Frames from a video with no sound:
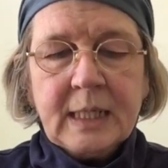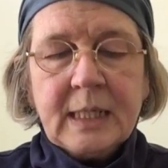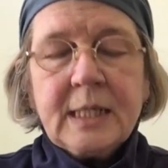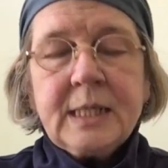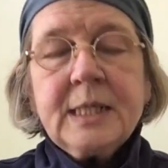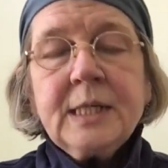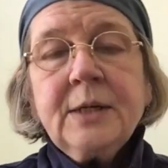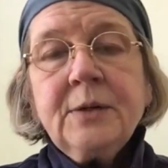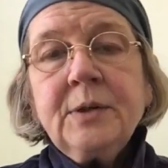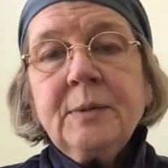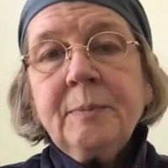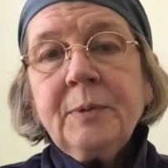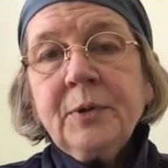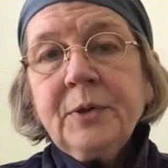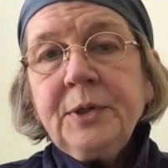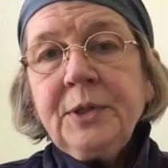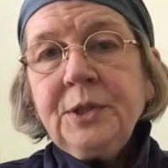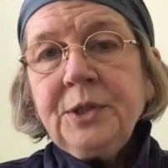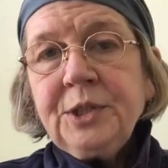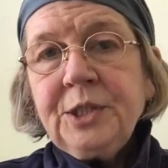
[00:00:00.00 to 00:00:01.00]
So the
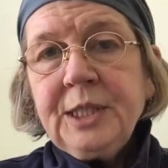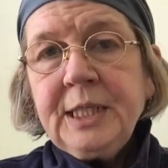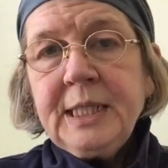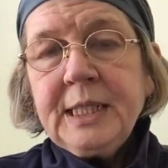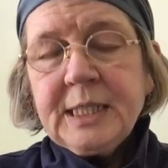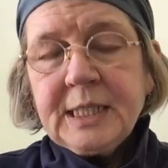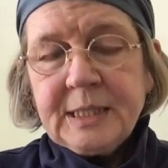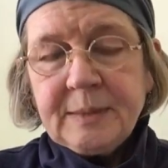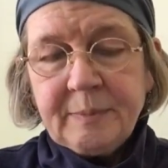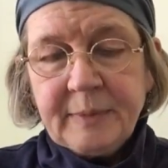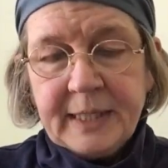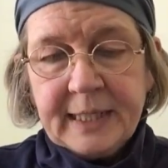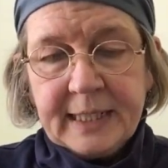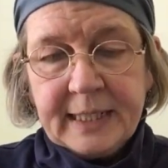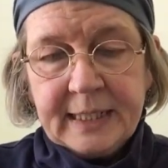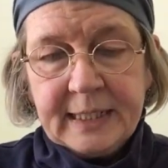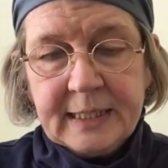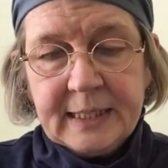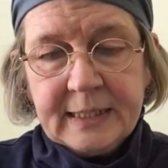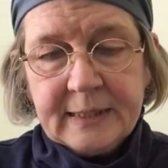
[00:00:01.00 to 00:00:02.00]
point Jesus
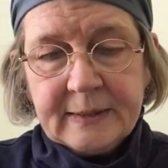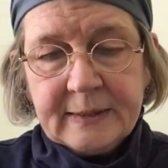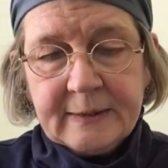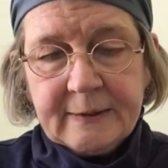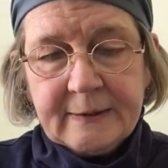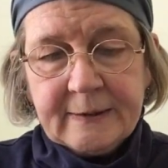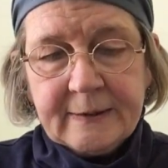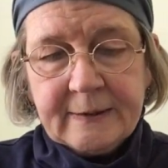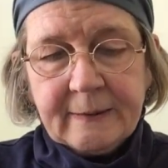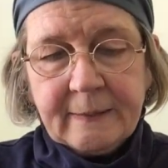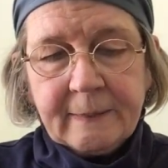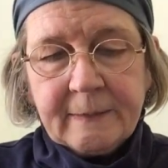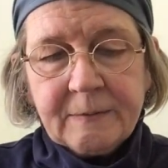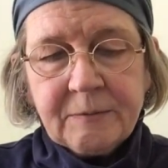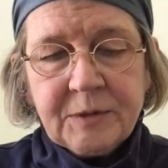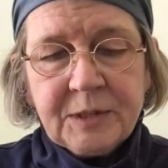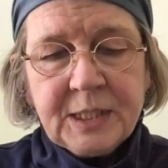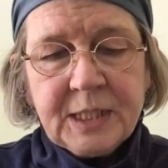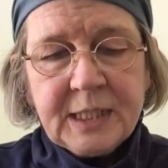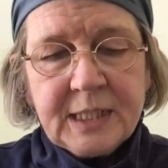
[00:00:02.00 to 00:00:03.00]
made
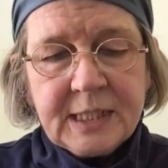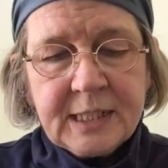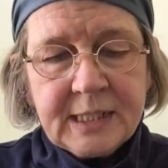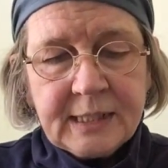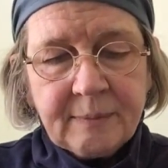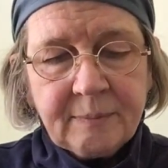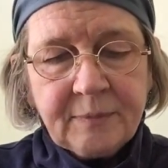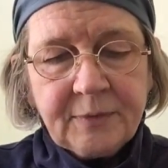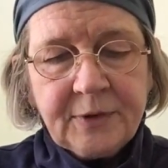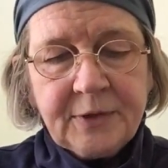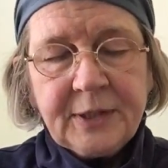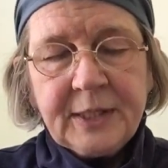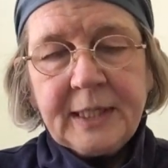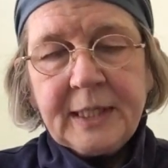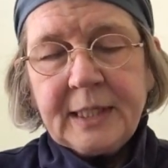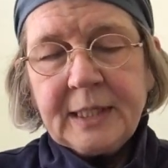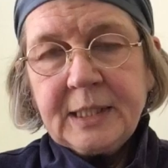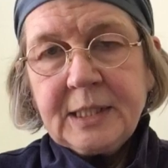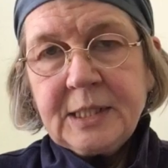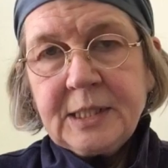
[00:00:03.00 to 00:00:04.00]
was that some
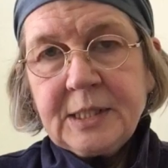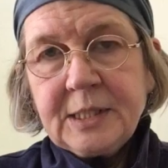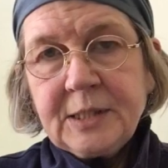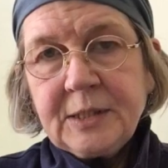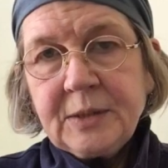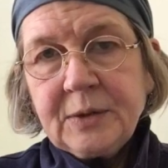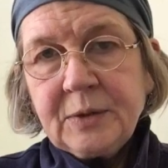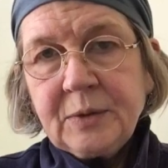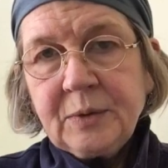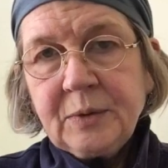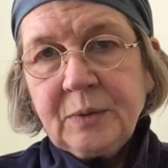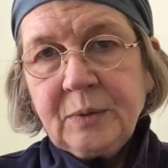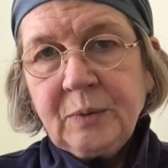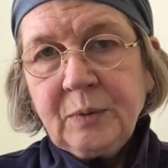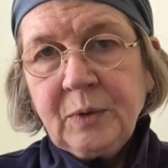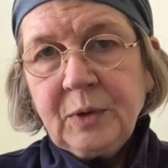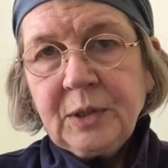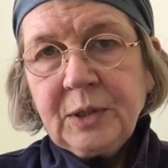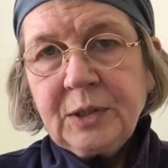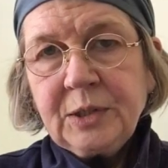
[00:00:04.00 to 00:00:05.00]
things
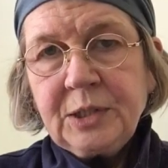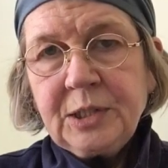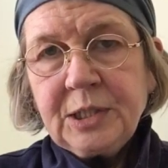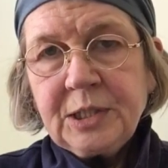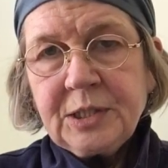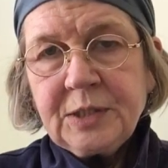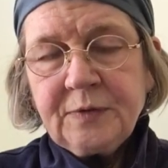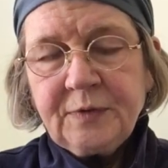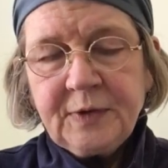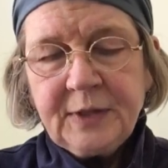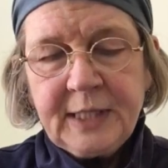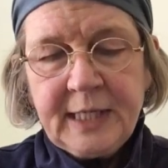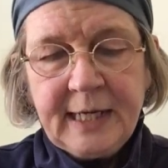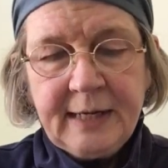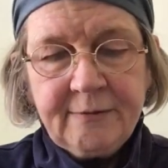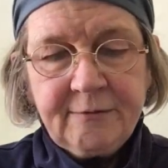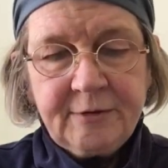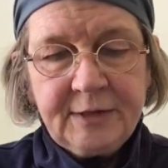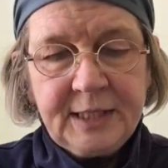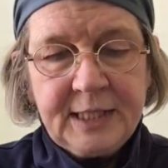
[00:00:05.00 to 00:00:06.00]
were just for the
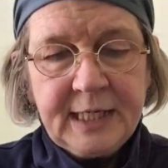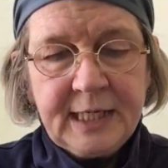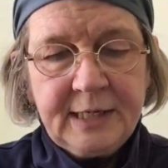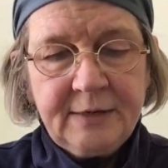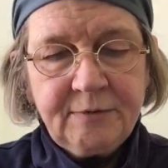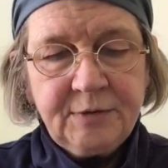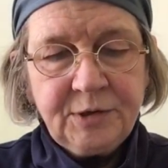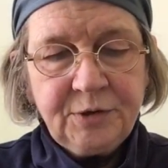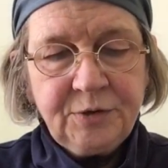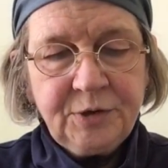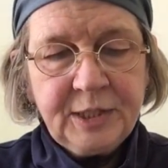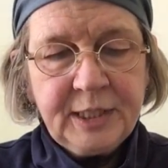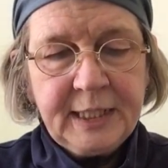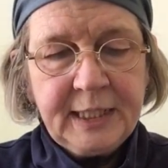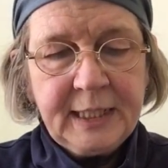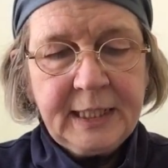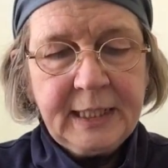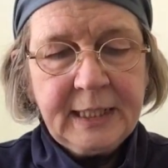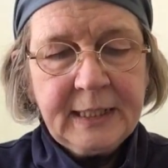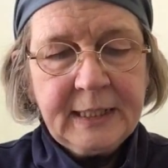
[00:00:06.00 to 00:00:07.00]
everyday
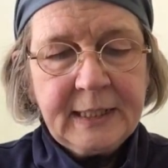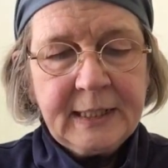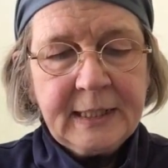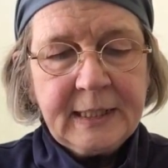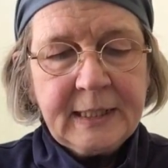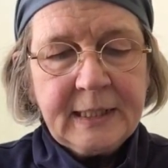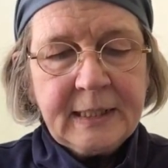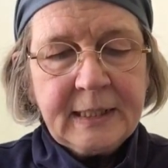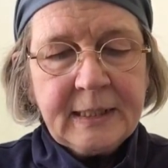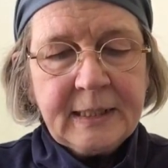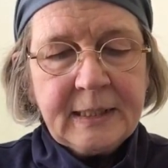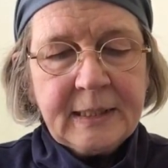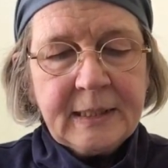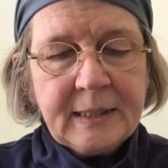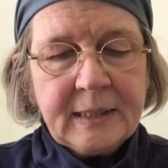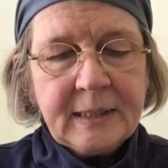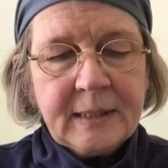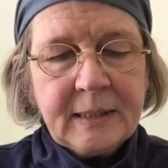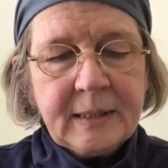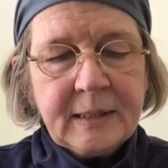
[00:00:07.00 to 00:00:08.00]
routine,
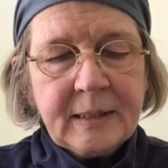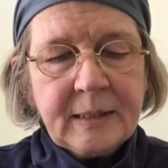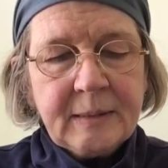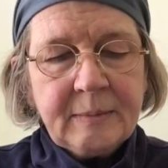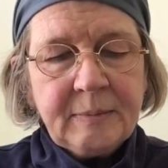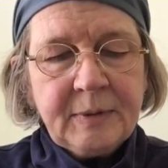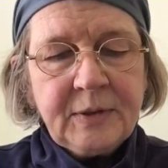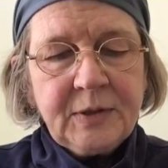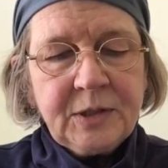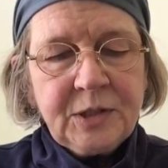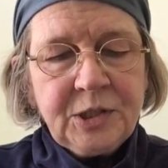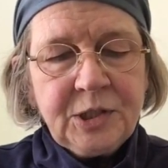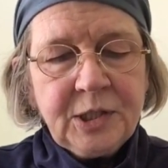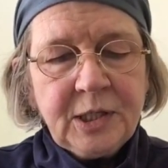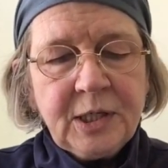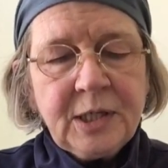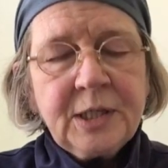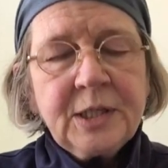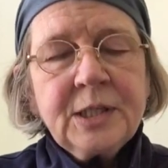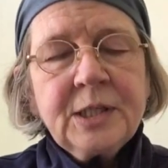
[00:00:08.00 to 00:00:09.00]
but the
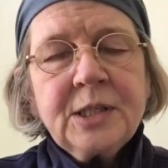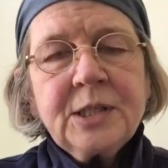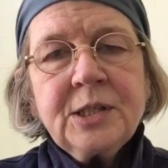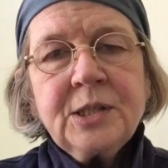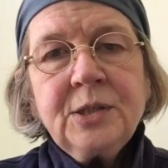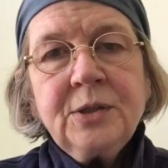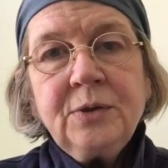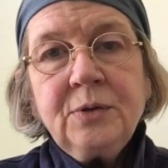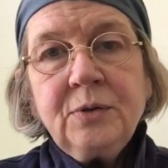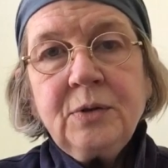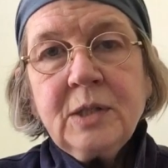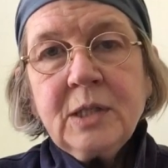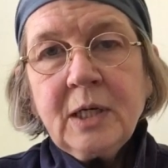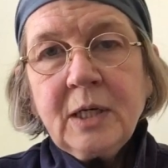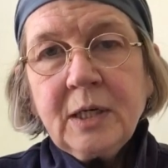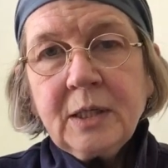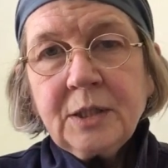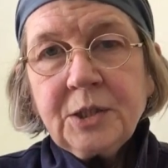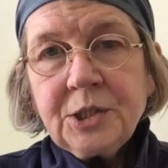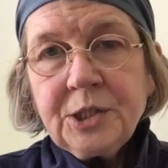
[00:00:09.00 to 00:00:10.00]
chance to
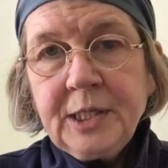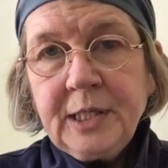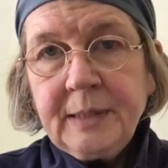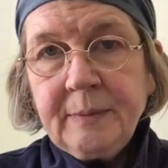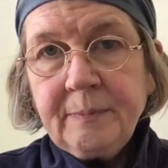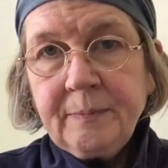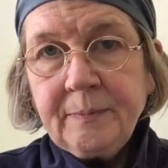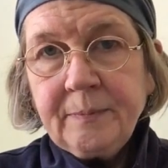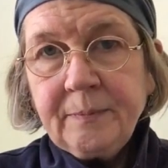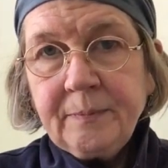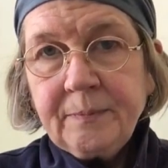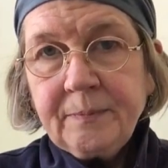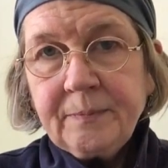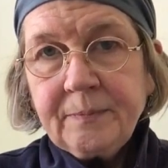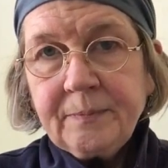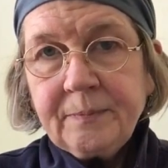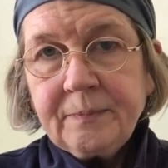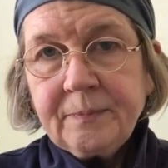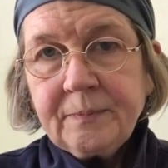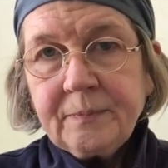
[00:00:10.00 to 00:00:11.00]
touch him
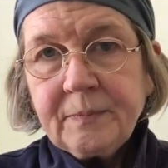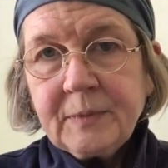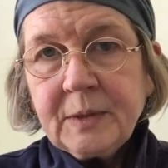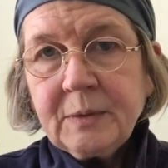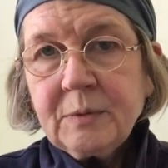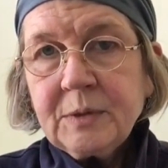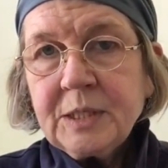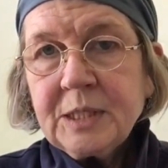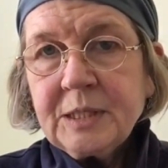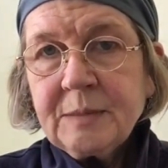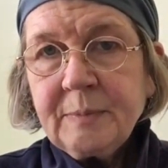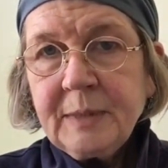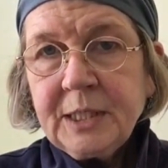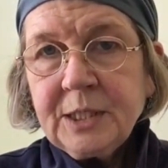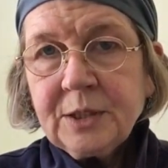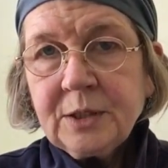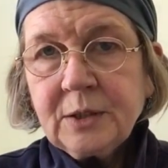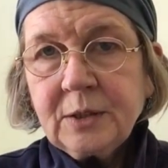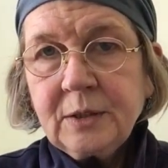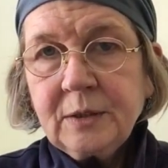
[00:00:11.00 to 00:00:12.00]
was
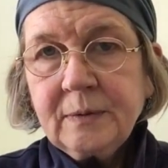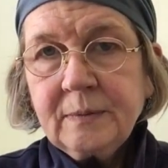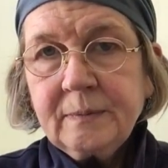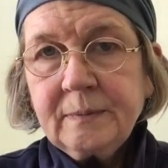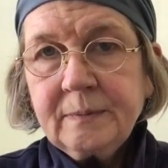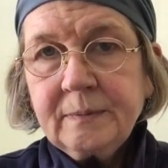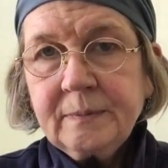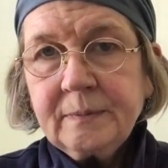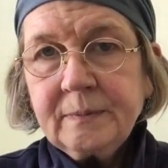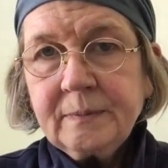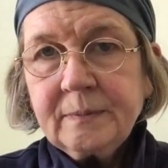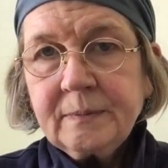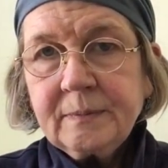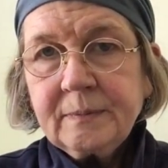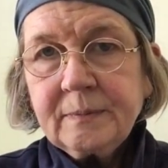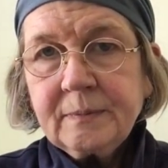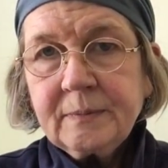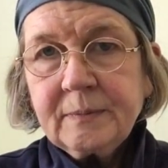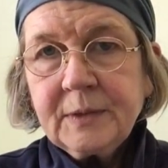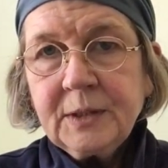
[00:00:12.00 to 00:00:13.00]
special
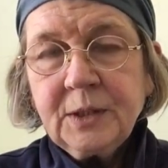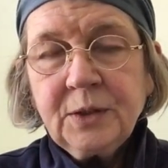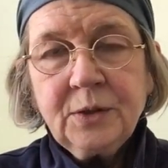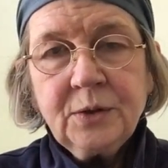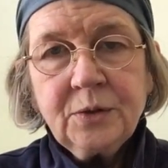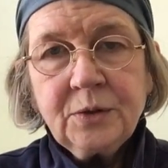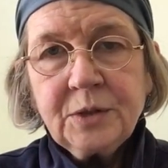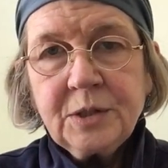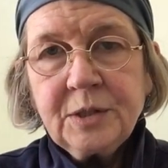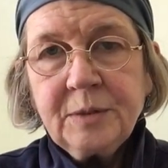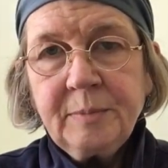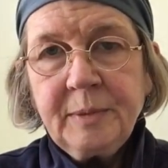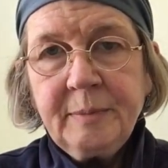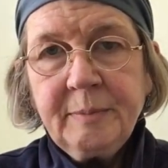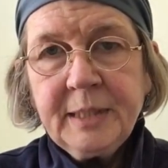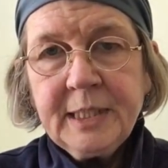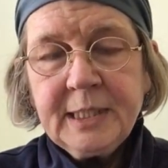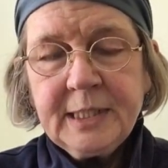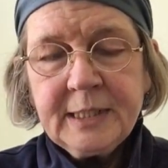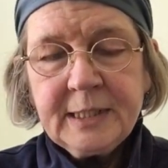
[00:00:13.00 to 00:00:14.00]
and not to be
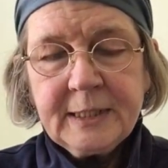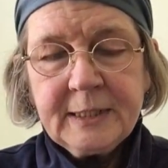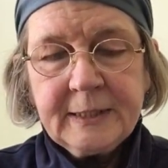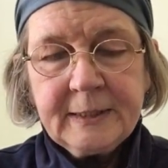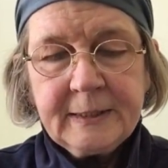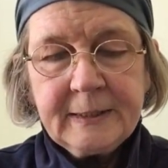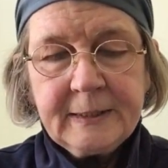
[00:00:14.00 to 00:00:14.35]
missed.